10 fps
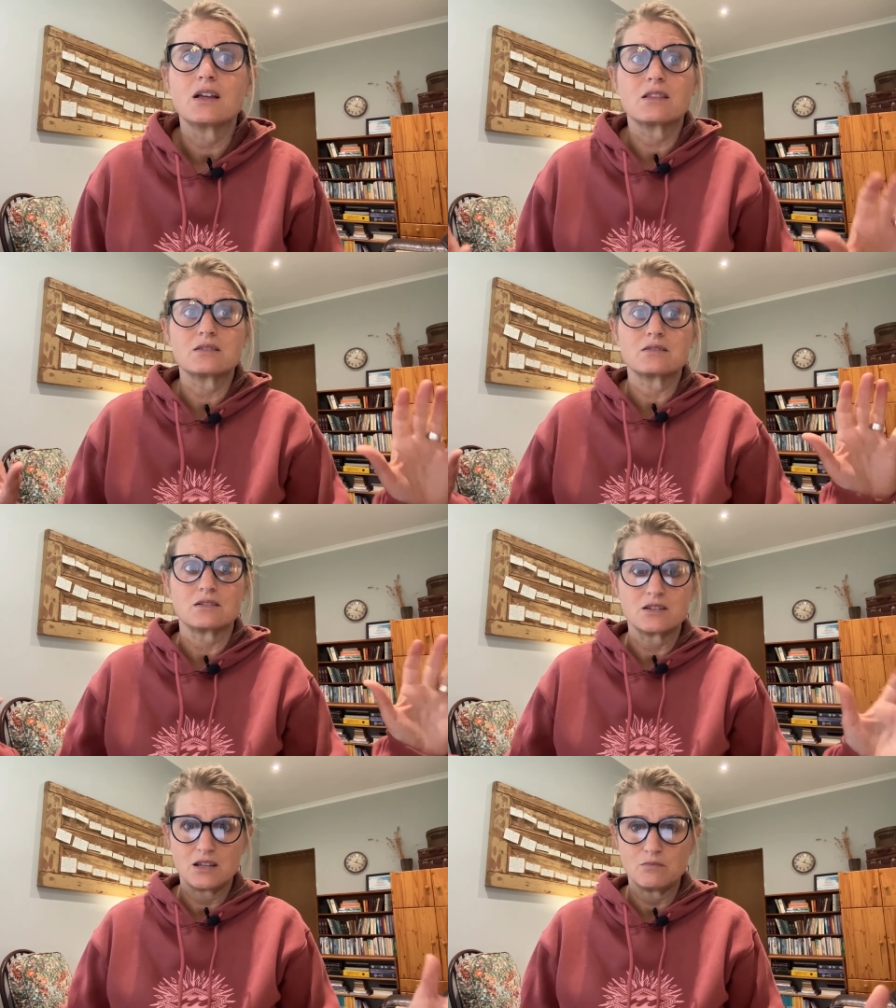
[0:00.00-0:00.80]
This is a
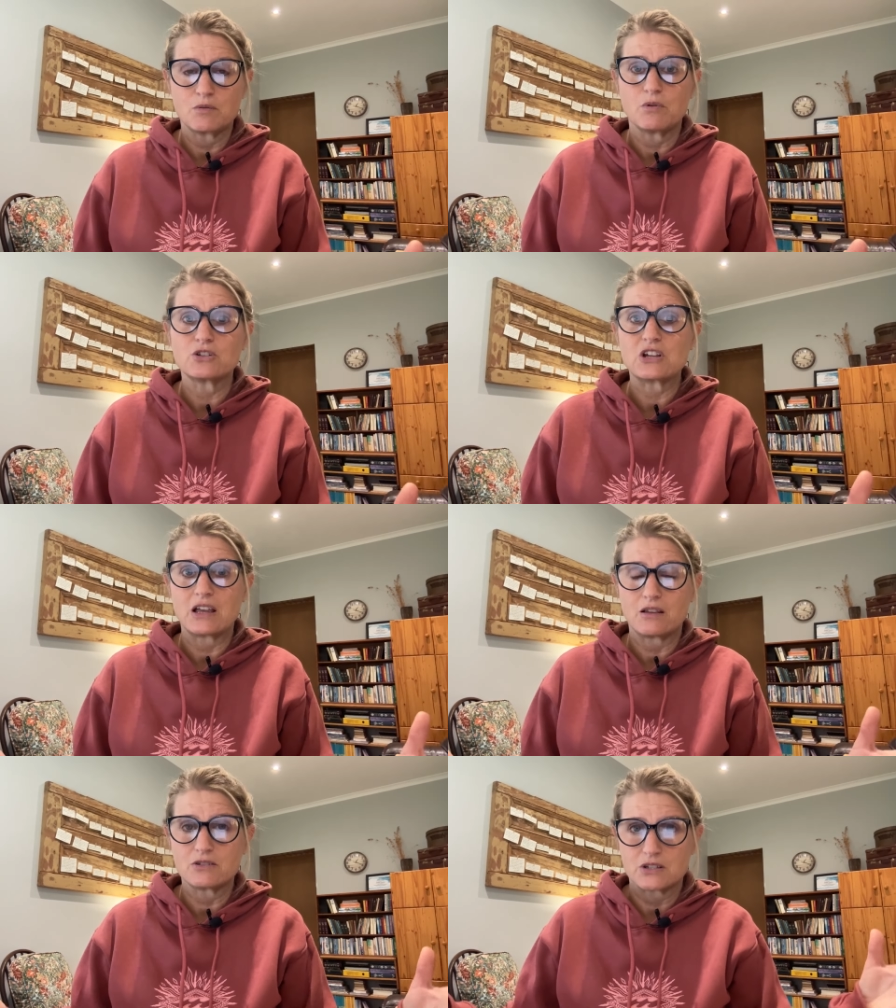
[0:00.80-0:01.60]
team. We work
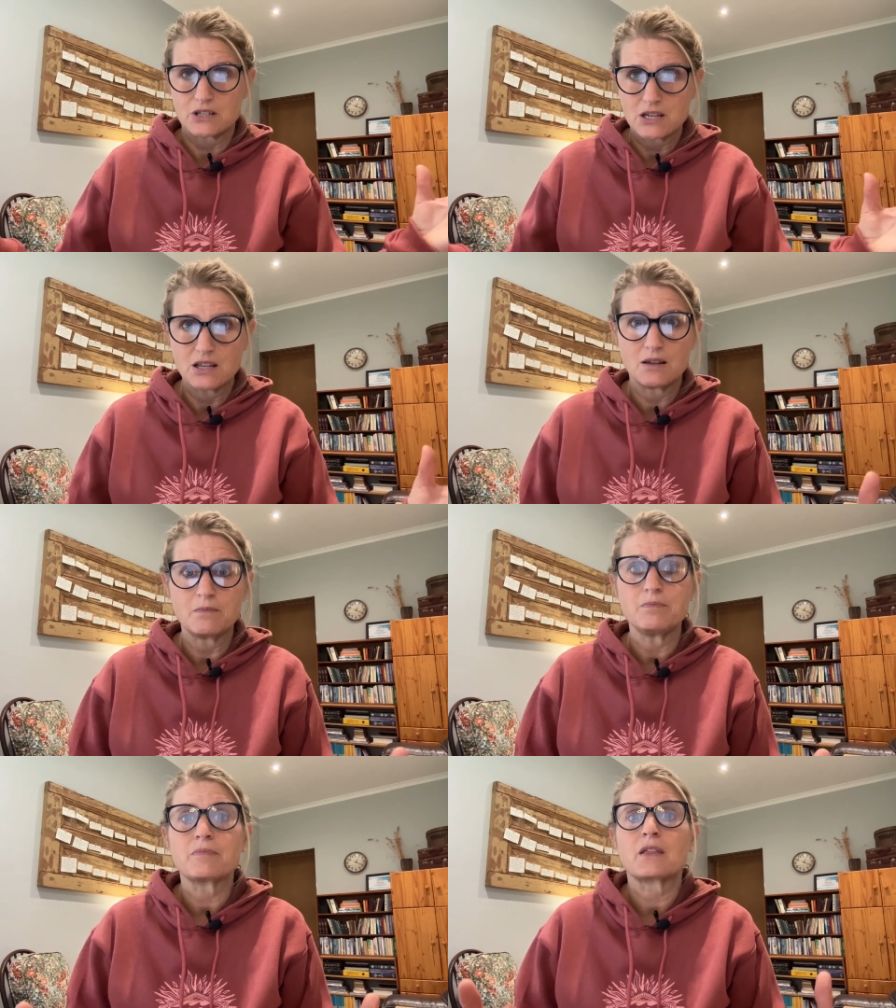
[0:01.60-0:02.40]
together as a
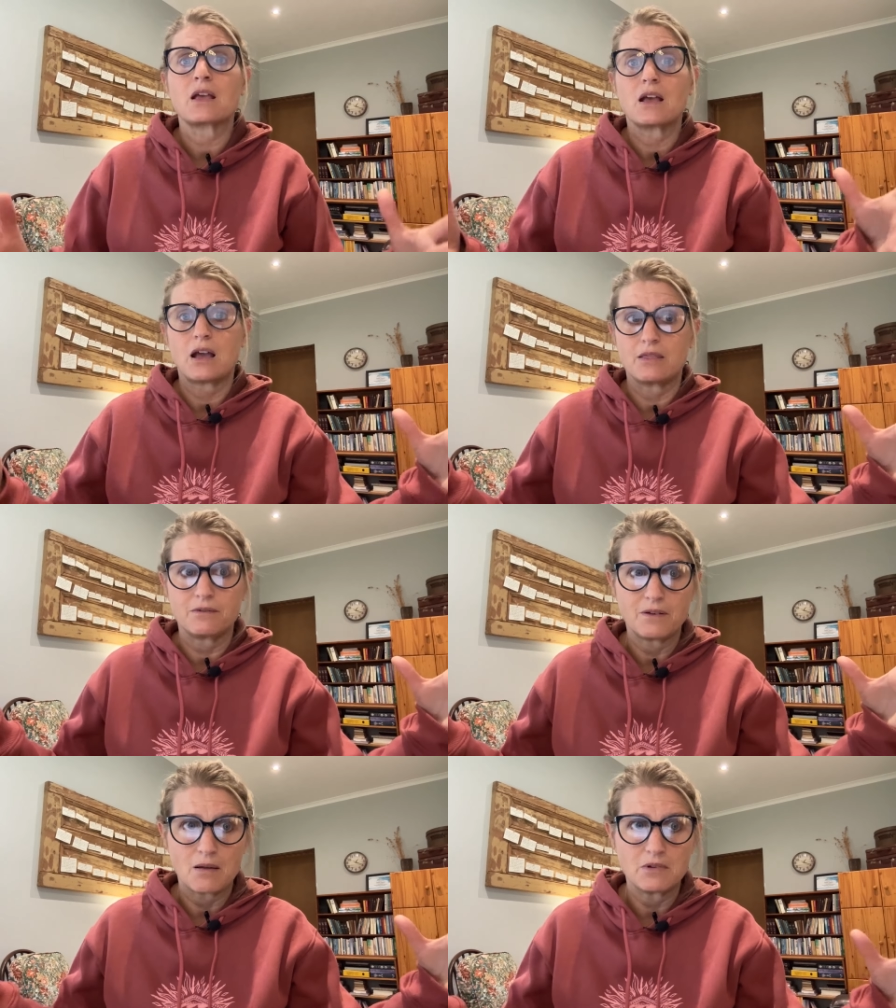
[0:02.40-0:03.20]
team, and the
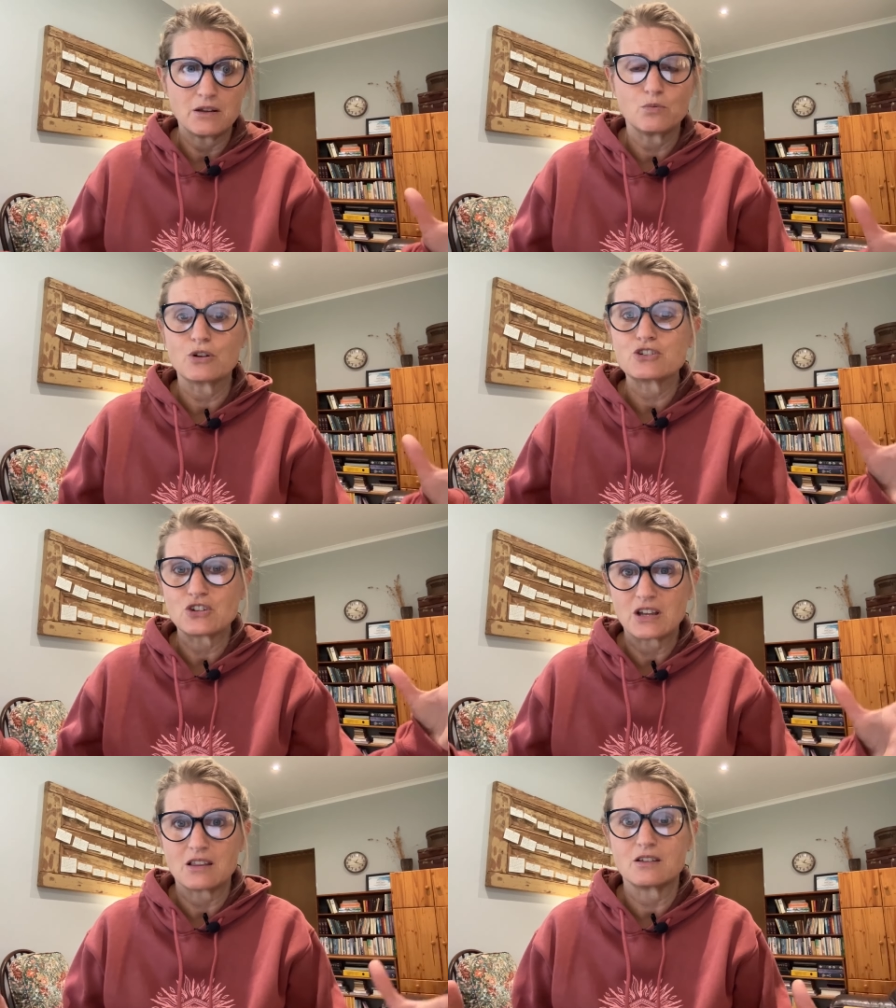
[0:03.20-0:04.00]
family works
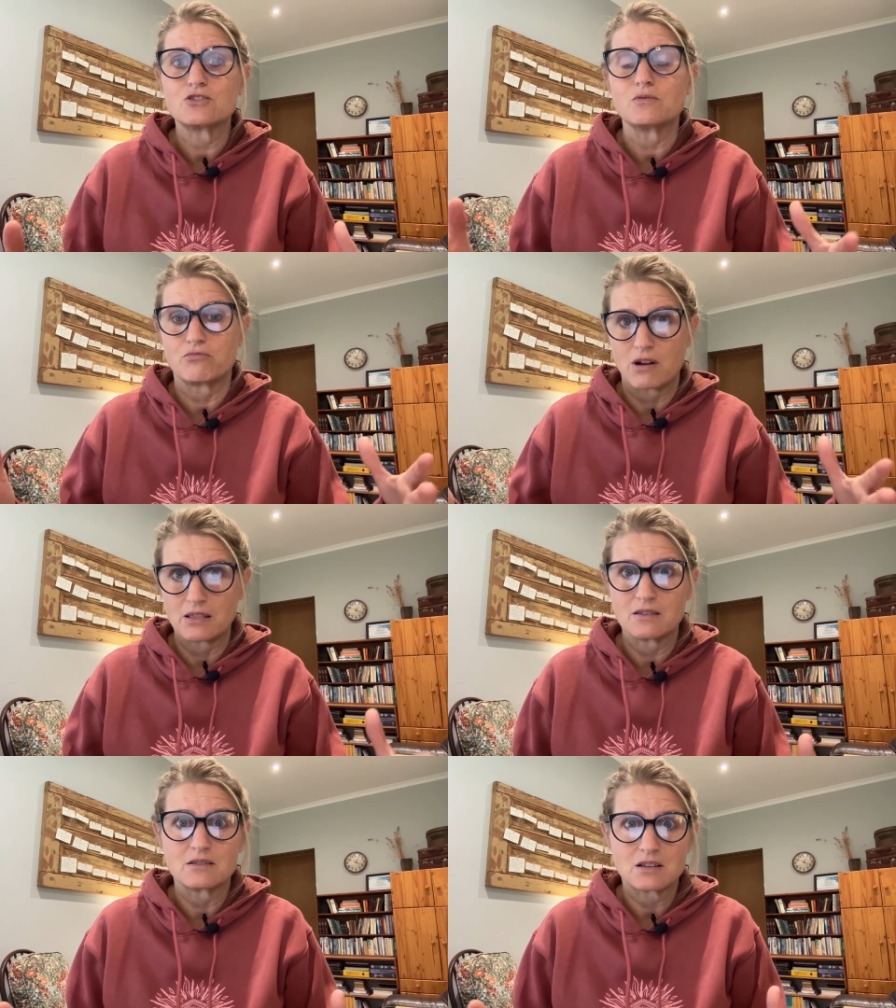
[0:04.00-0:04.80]
together to
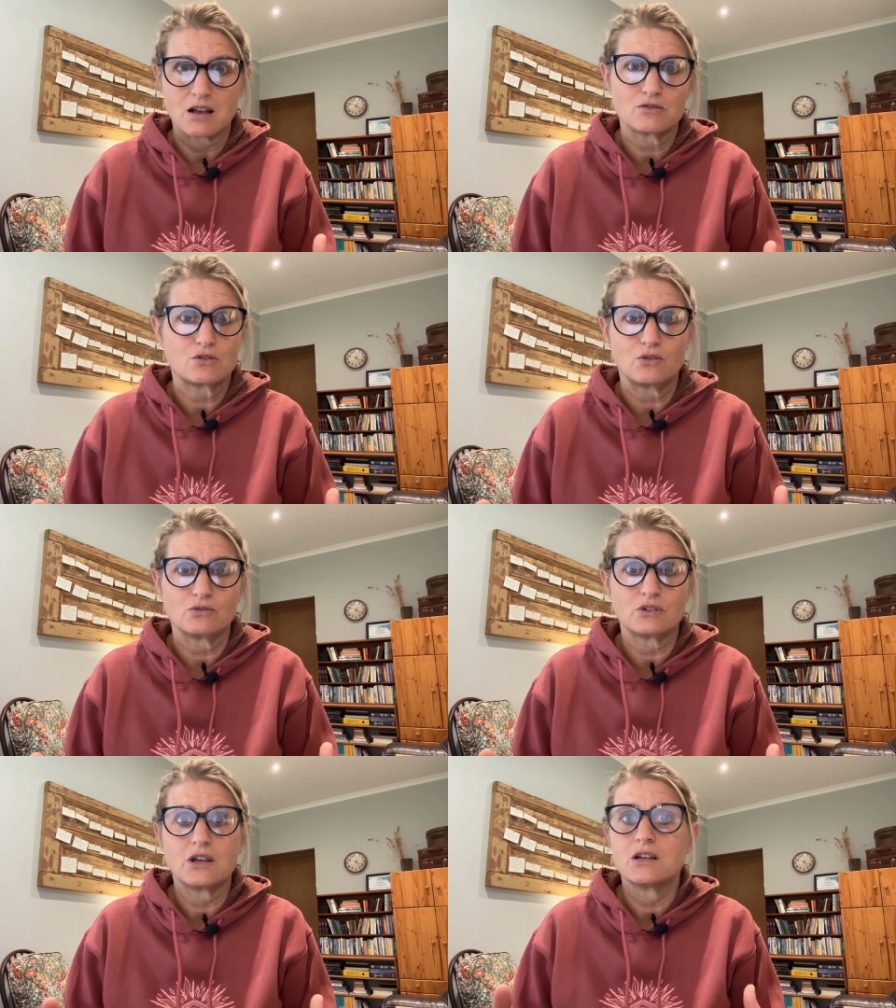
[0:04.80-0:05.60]
run this household.